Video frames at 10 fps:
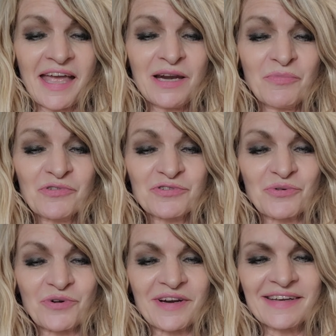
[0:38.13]
animal
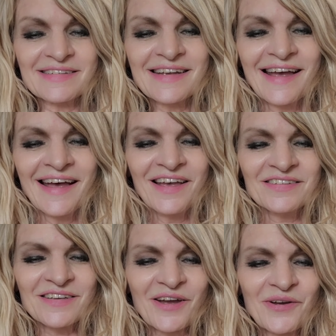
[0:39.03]
stories.
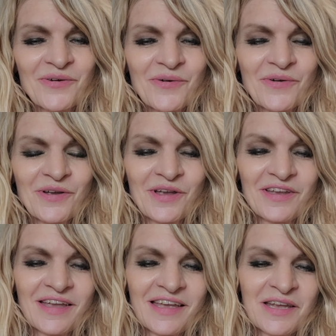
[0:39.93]
So
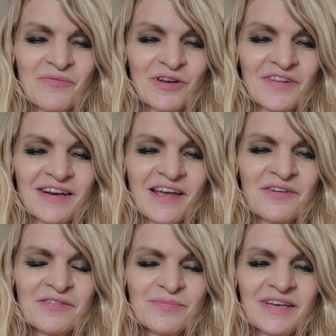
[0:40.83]
anyone that
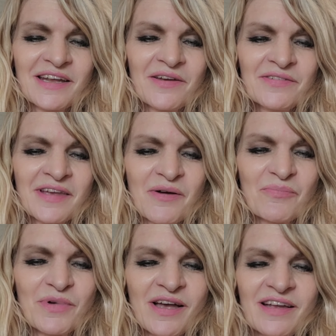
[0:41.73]
knows me knows how
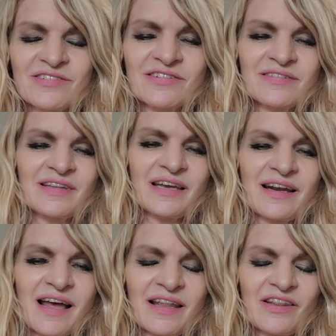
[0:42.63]
much
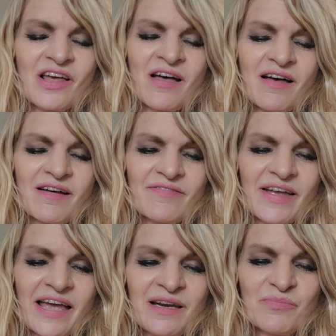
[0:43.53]
that I
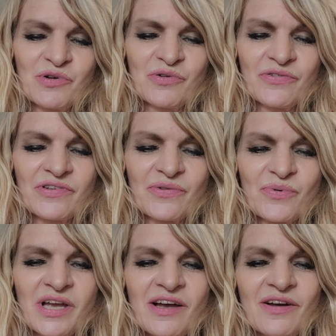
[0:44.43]
love animals
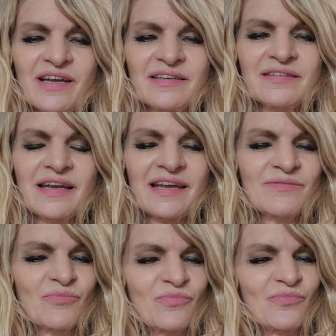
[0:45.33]
as well.
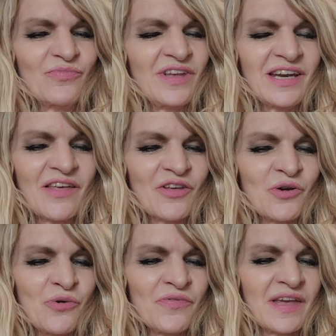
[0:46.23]
And you know, the
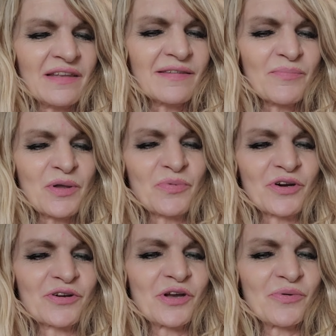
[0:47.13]
cool thing, some
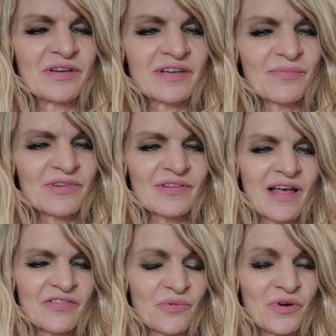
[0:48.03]
people don't know what Tamarah's
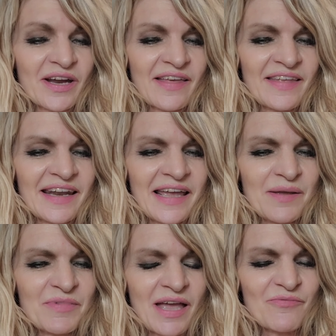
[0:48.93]
Closet, where I got the
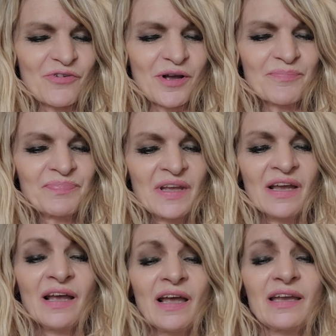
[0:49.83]
name, came from.
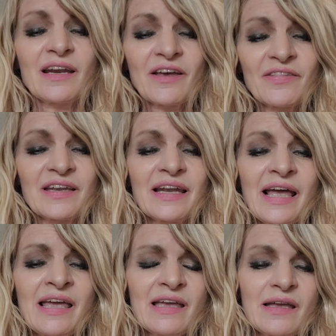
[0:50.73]
You know, the
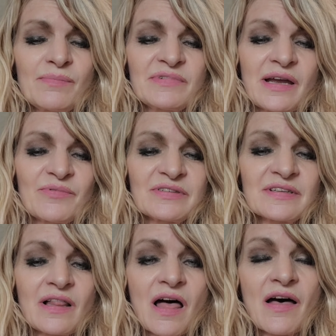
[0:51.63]
name
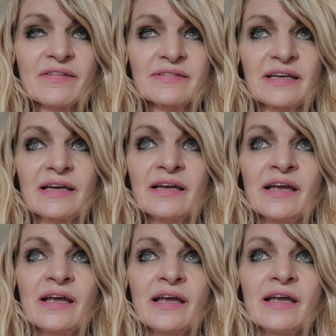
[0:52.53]
Tamarah's Closet
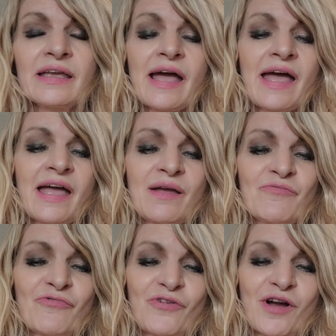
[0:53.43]

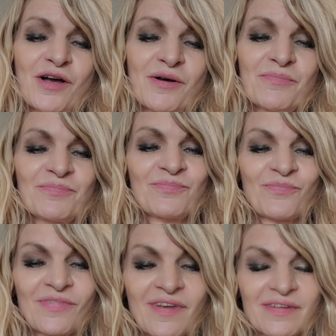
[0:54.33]
came from
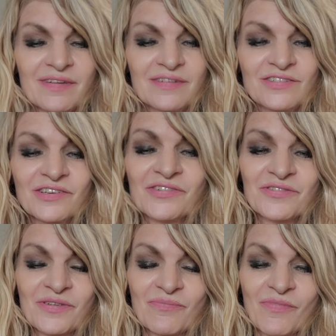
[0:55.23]

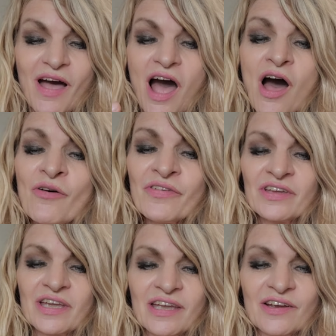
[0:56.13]
just all
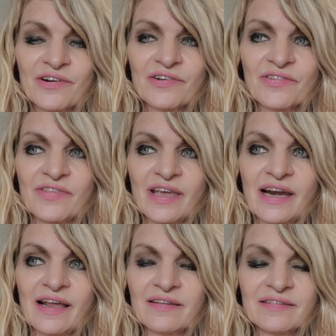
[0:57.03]
the years
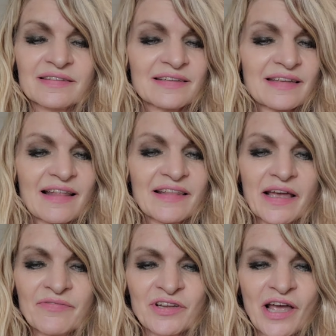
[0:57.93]
that since I
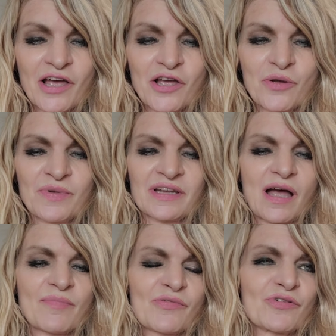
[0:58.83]
left home and
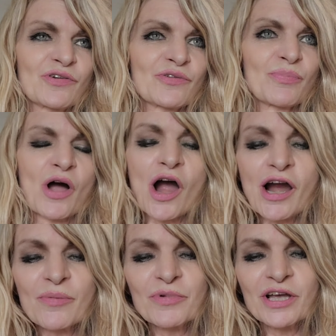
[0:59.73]
got my first
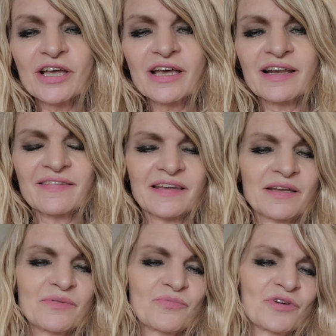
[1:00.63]
apartment, and
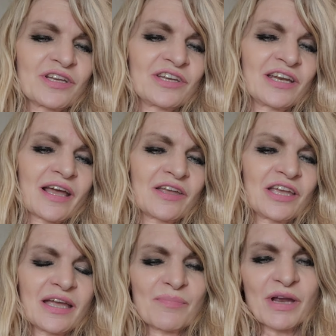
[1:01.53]
then when, you know,
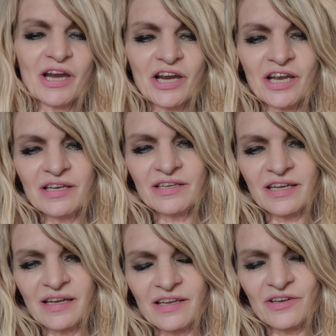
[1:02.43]
you get married and
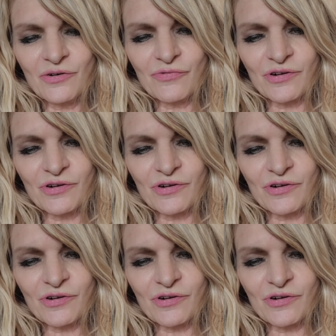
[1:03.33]
you get your